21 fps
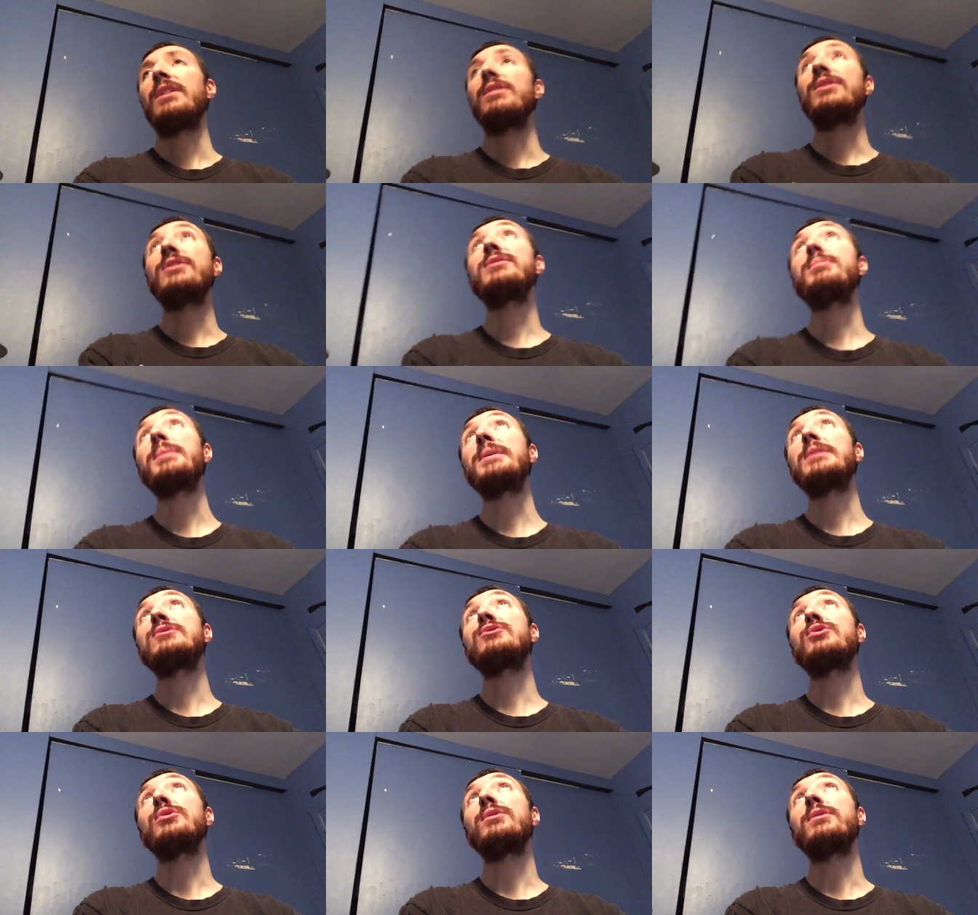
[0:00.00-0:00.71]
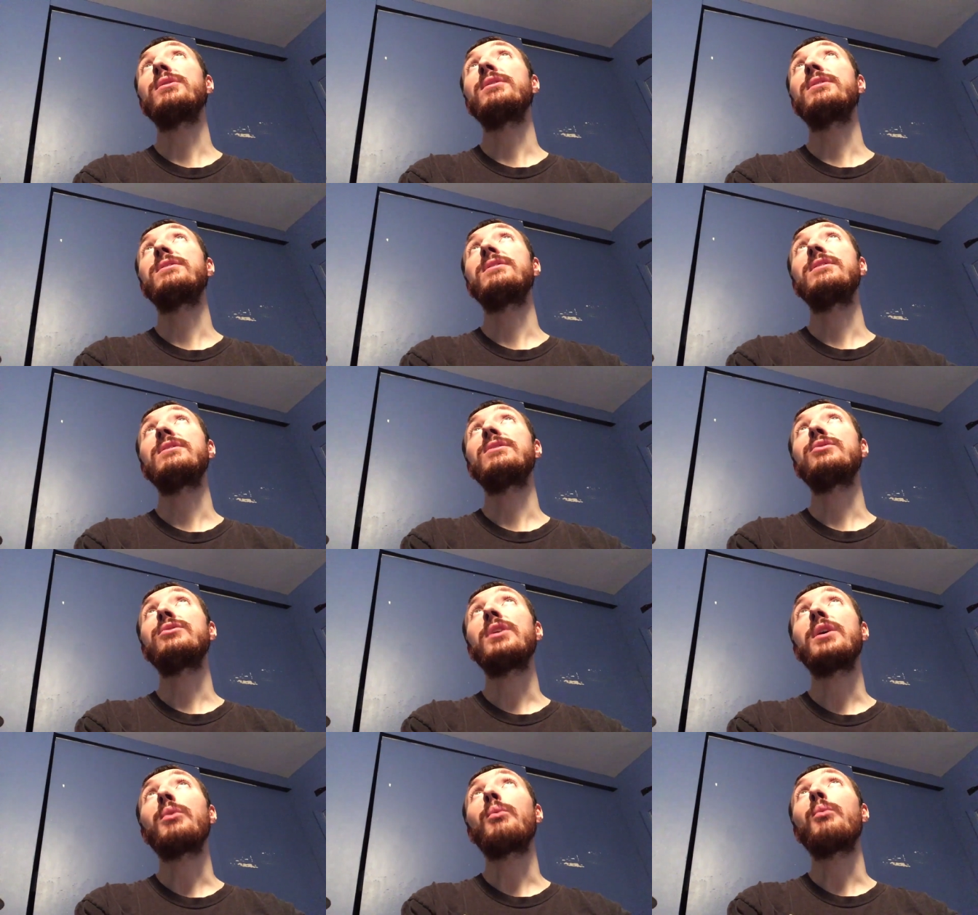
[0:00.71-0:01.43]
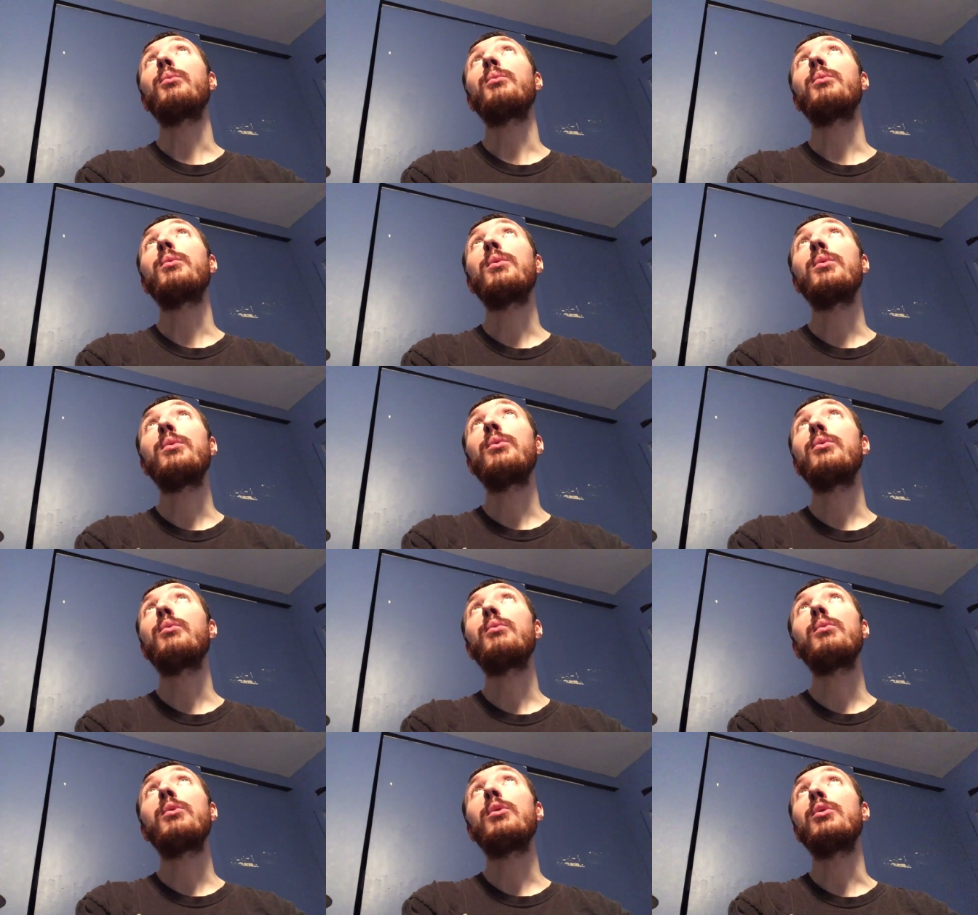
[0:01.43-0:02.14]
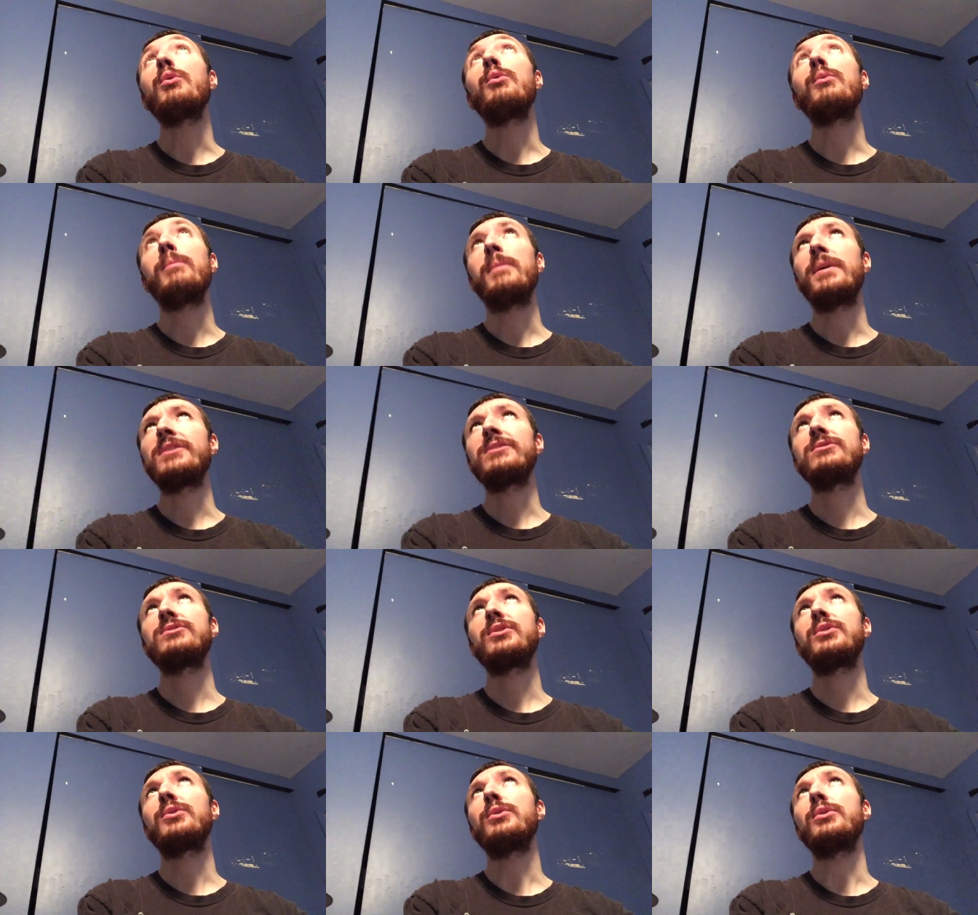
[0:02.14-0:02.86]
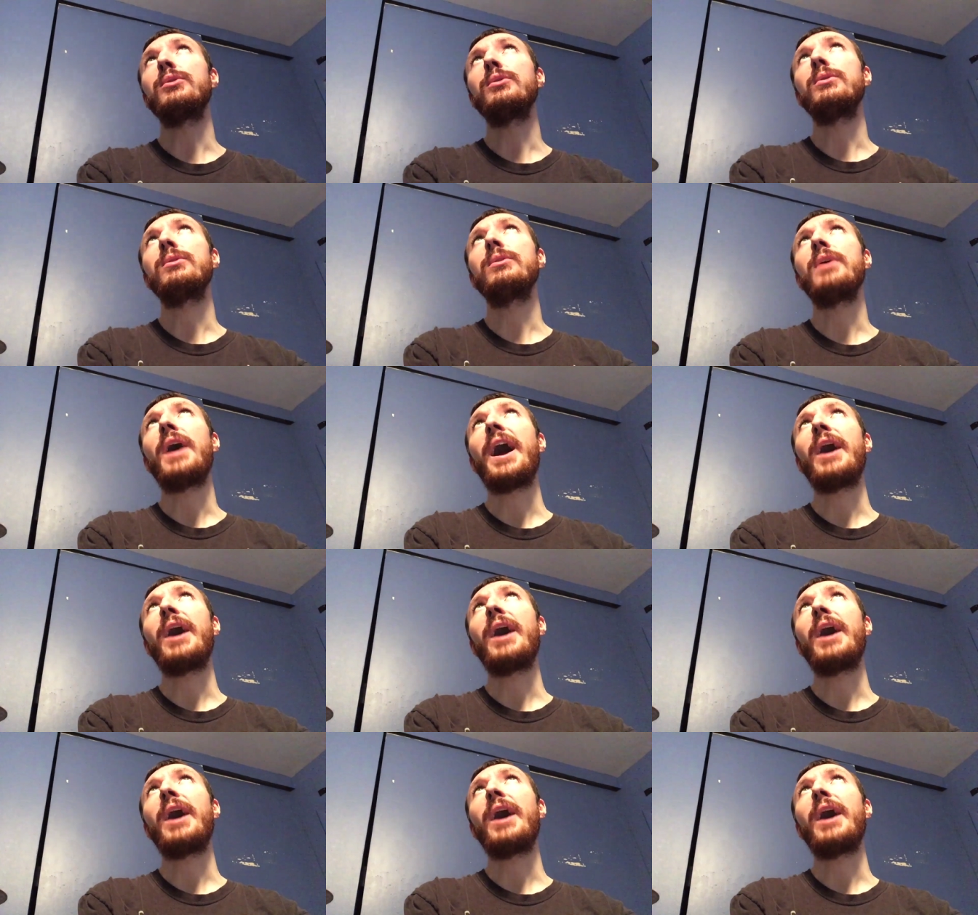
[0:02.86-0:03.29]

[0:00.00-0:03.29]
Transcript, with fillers: the spiritual is this like woo woo mystical